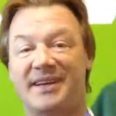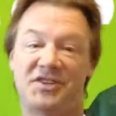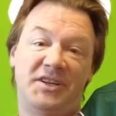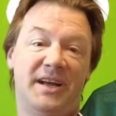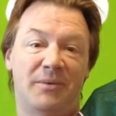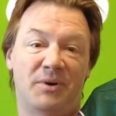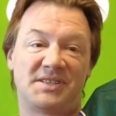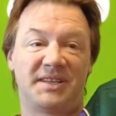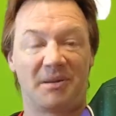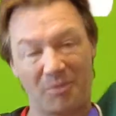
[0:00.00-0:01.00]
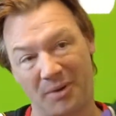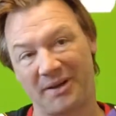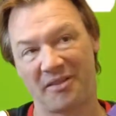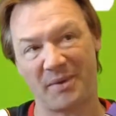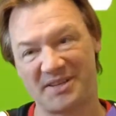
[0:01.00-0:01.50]
The Kachina was the number
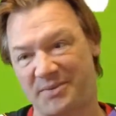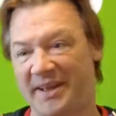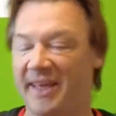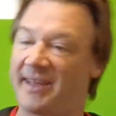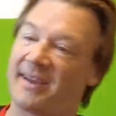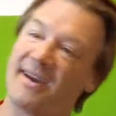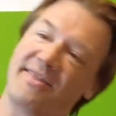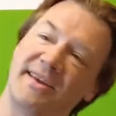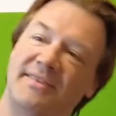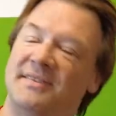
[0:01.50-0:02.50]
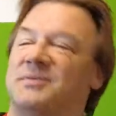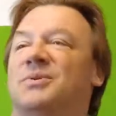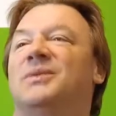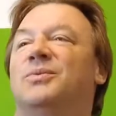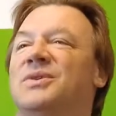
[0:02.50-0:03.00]
one in the West ranking. I think
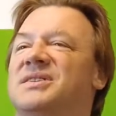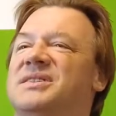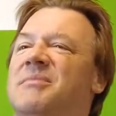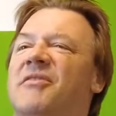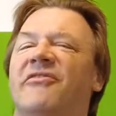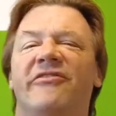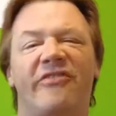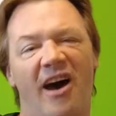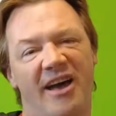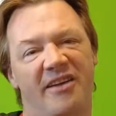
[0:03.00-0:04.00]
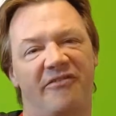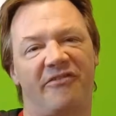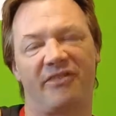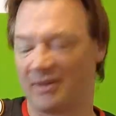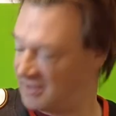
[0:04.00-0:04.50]
this one was number 5.
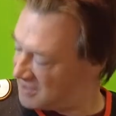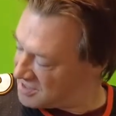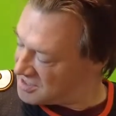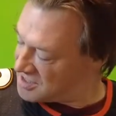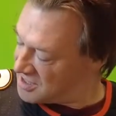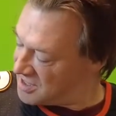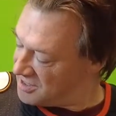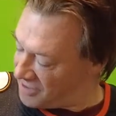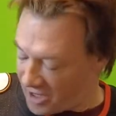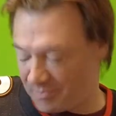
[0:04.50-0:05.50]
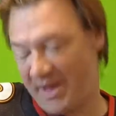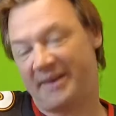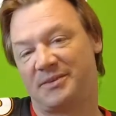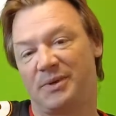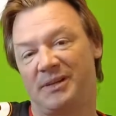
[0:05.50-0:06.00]
Not
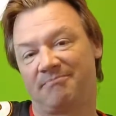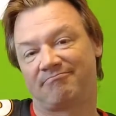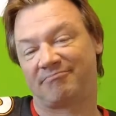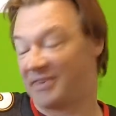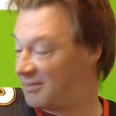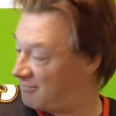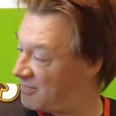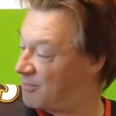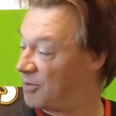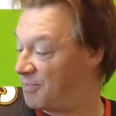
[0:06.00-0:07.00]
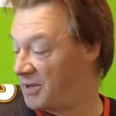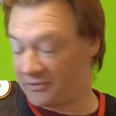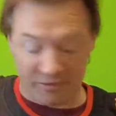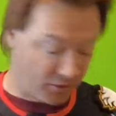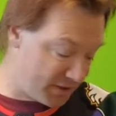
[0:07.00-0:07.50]
bad as well. Would be
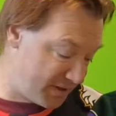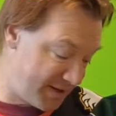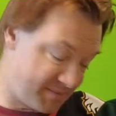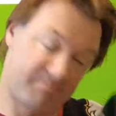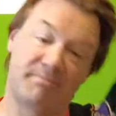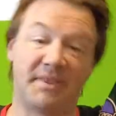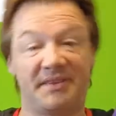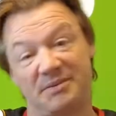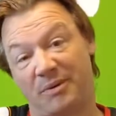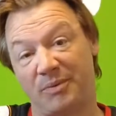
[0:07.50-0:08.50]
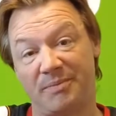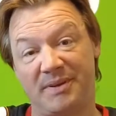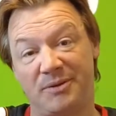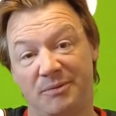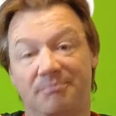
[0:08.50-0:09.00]
good for alternate, but this one would
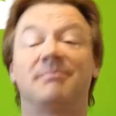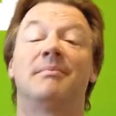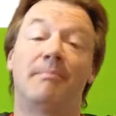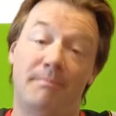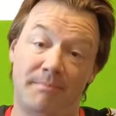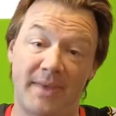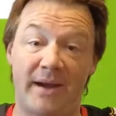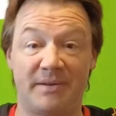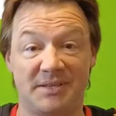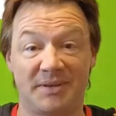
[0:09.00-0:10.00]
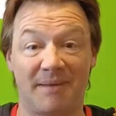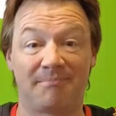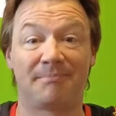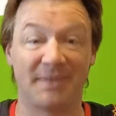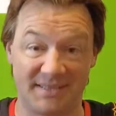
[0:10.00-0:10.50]
be too. Arizona,
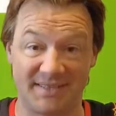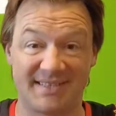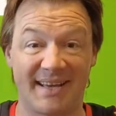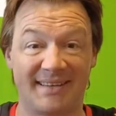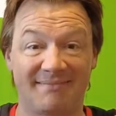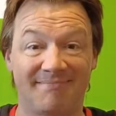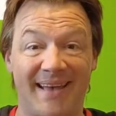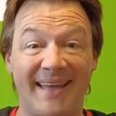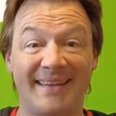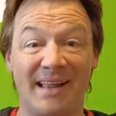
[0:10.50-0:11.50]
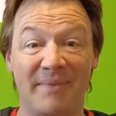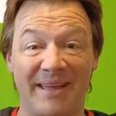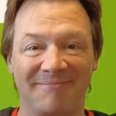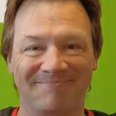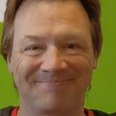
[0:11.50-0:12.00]
please decide and tell
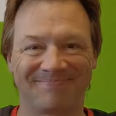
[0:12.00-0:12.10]
me.